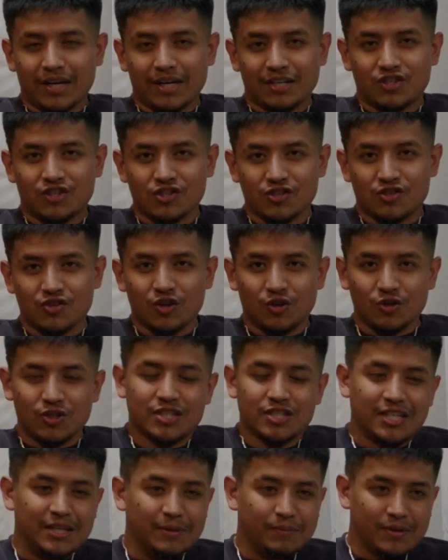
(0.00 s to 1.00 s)
yeah, it's just,
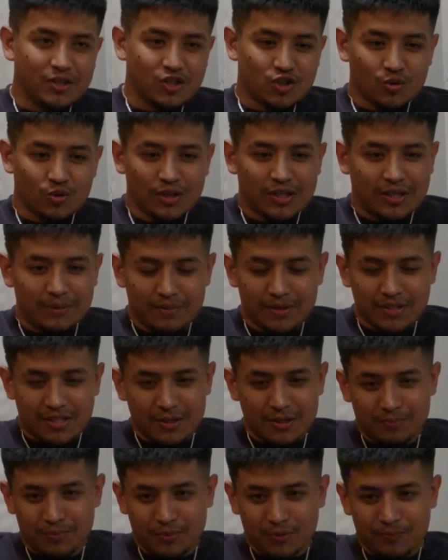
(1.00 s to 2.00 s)
just keeping it short, keeping it
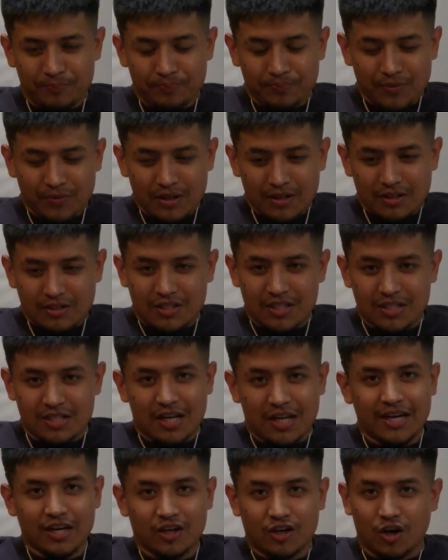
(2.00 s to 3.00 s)
simple. Just
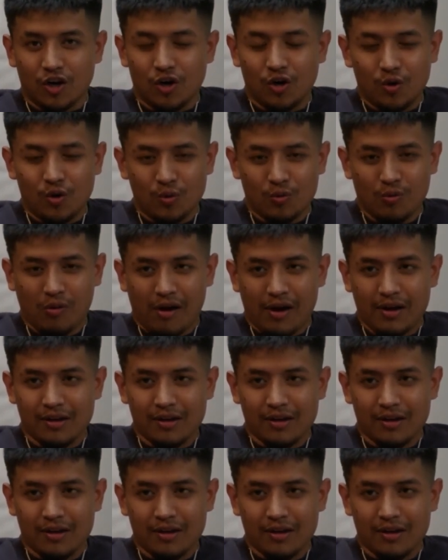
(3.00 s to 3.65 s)
let go.